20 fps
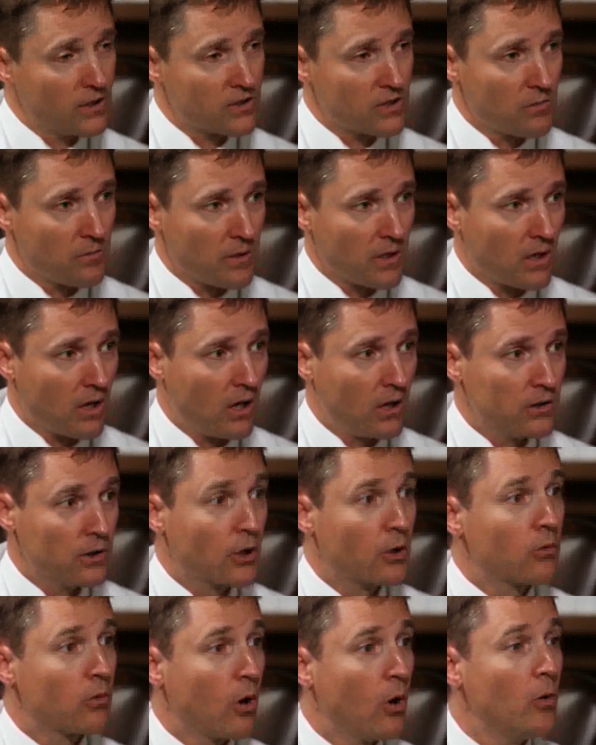something called a
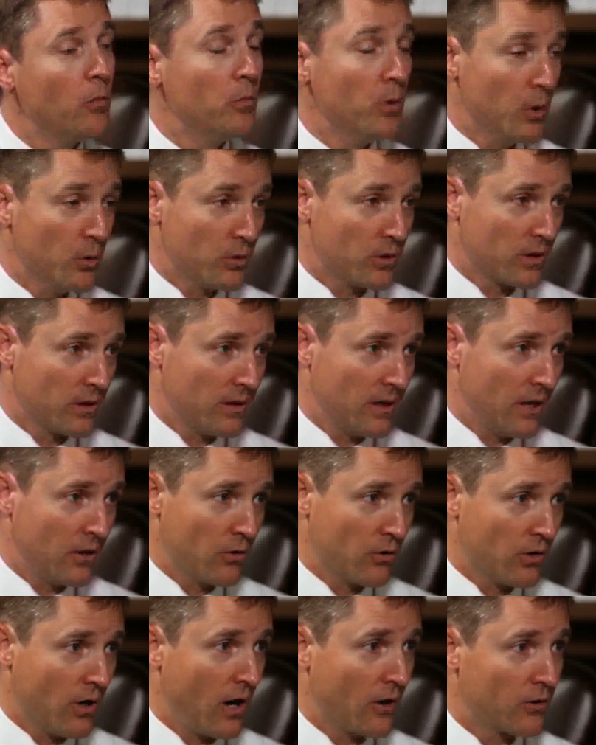crow boot, and
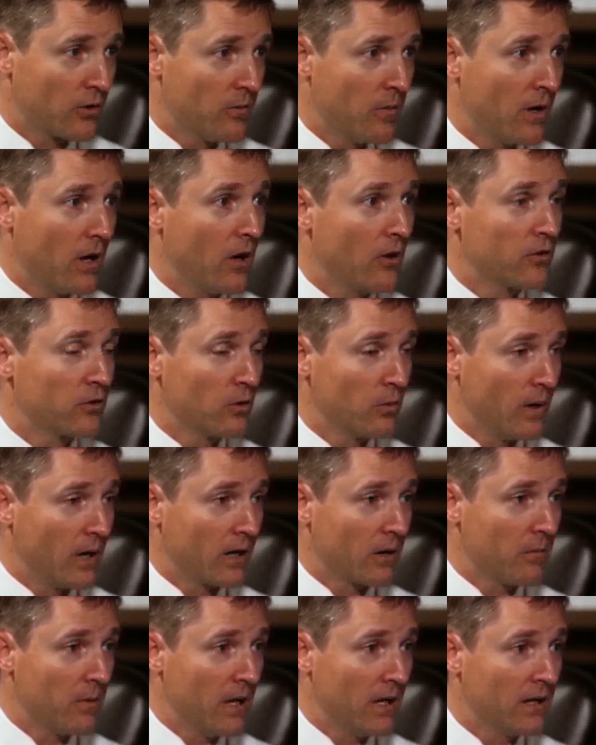your doctor may also
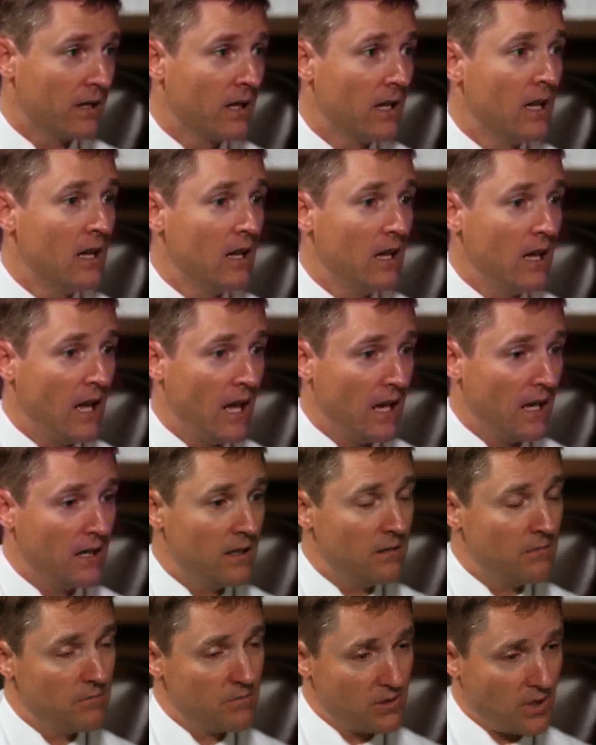recommend
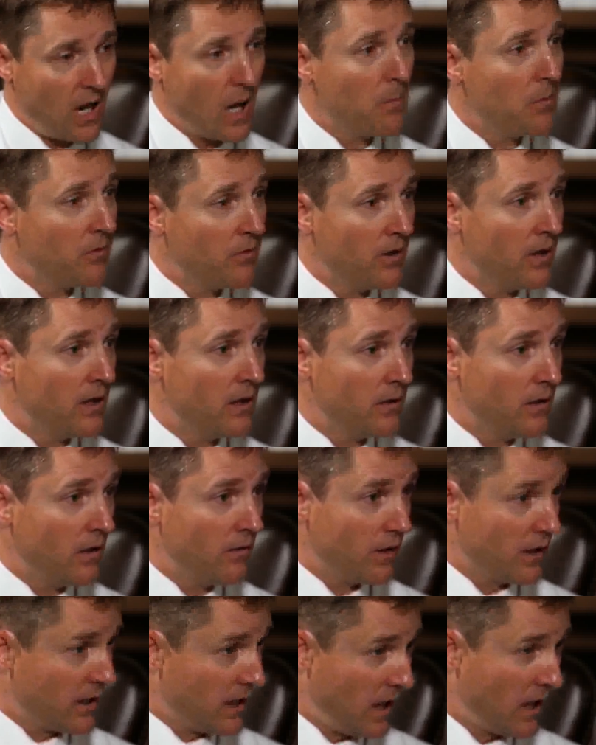a type of a, of
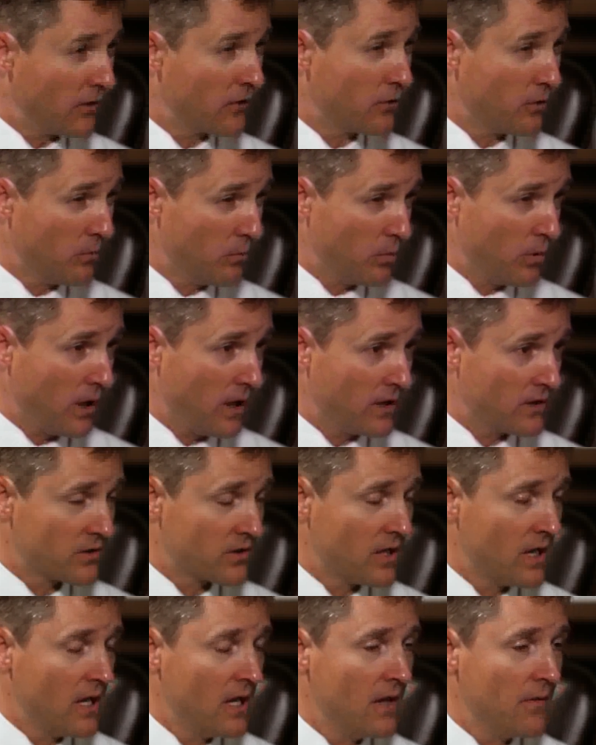a custom brace
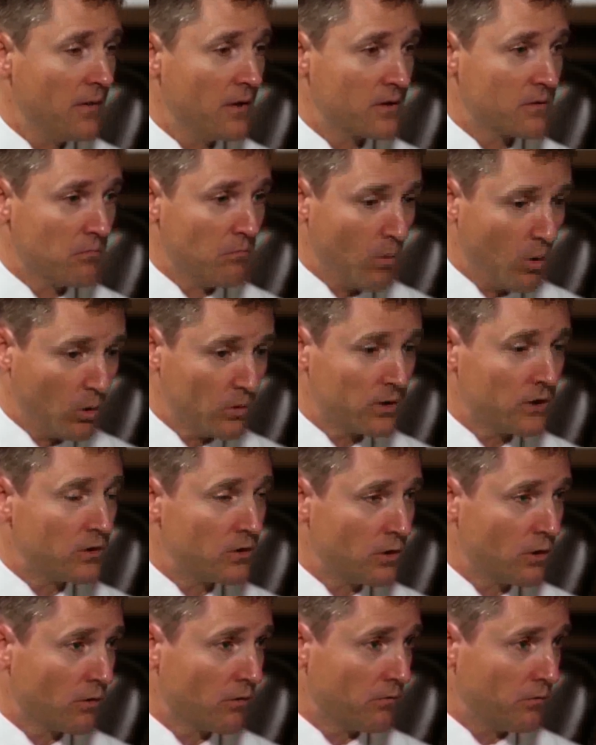that's molded
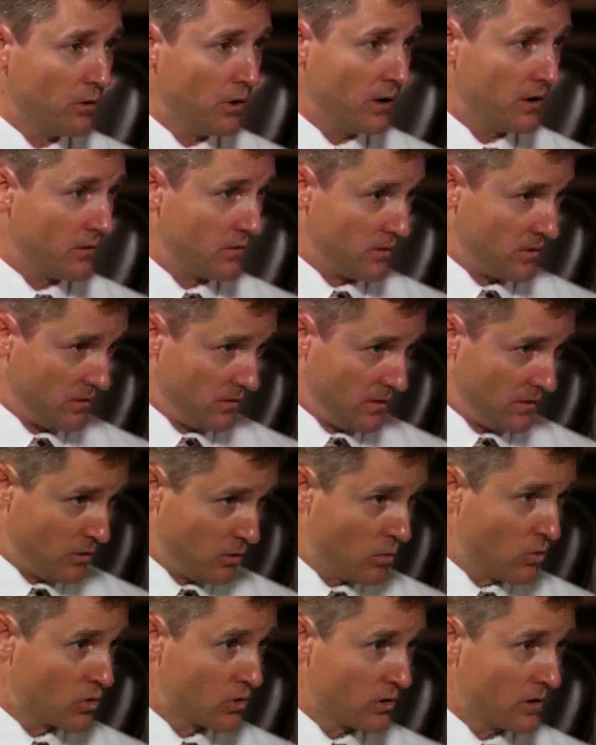to your foot,
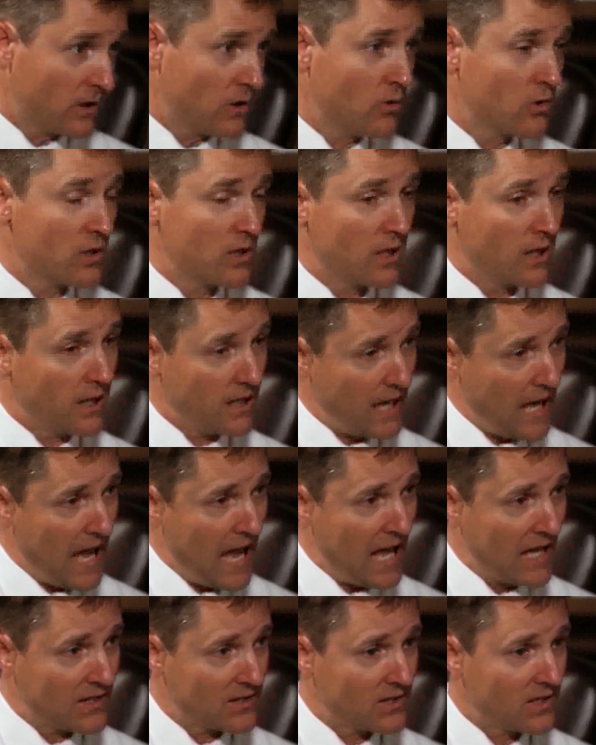usually using a
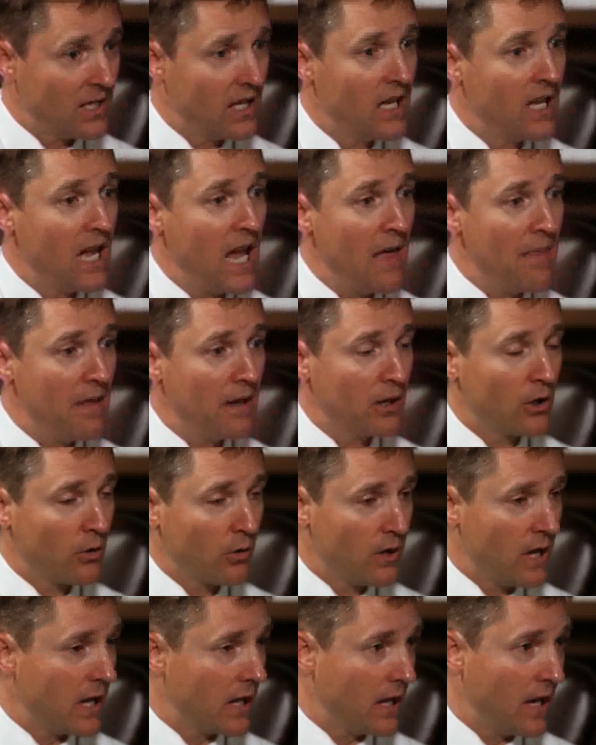cast, and then
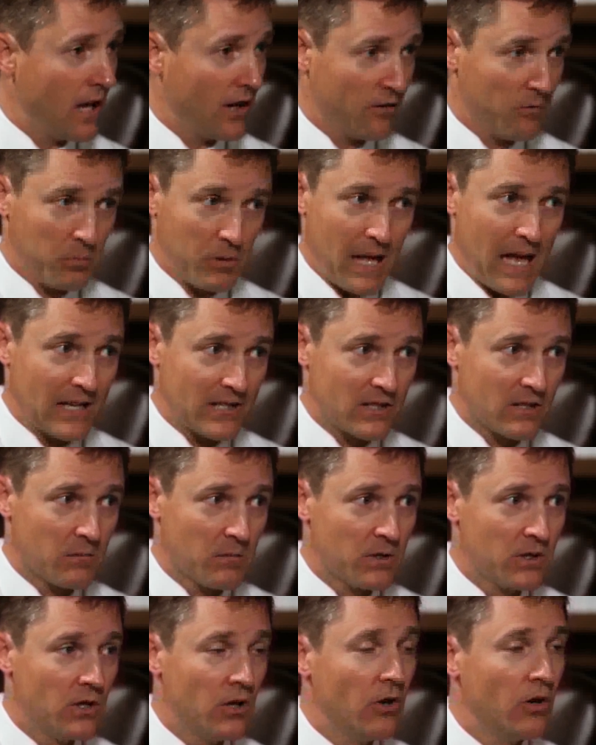created out of plastic
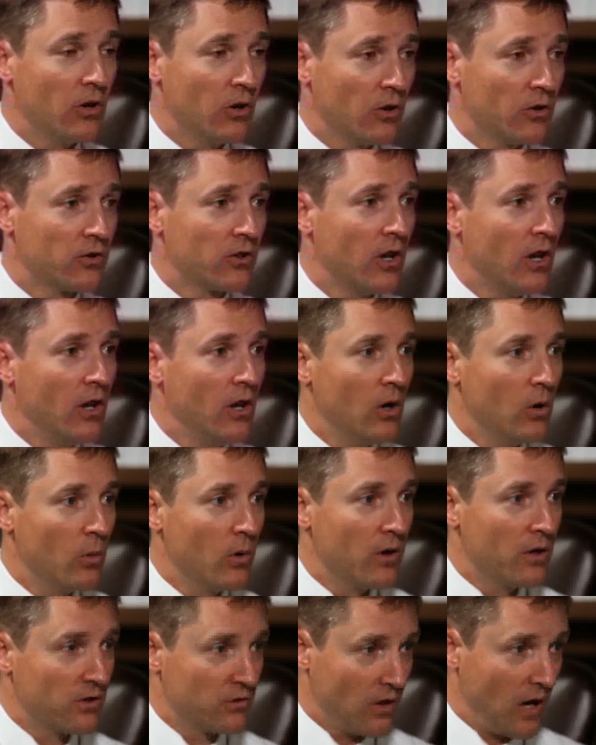materials
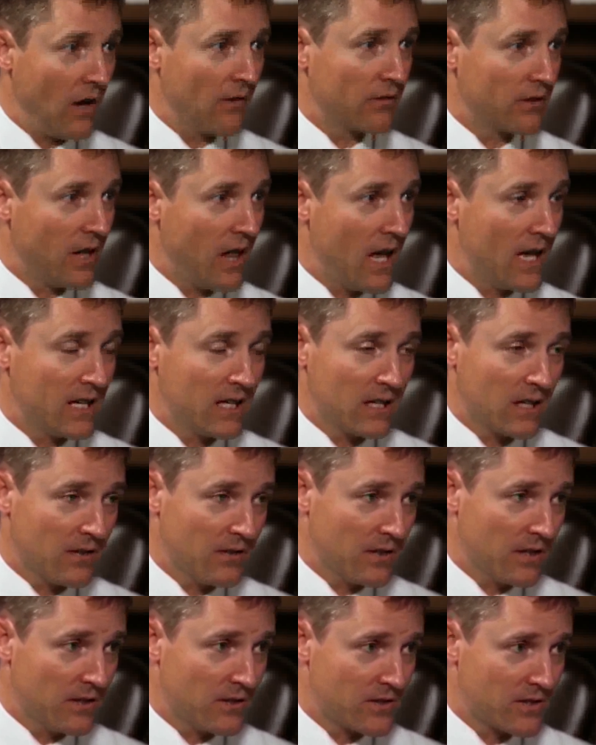with a soft lining on
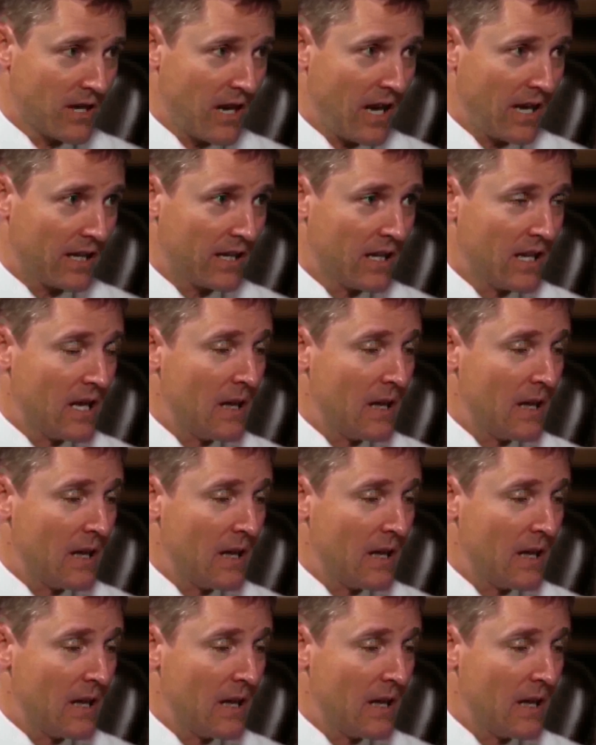the inside.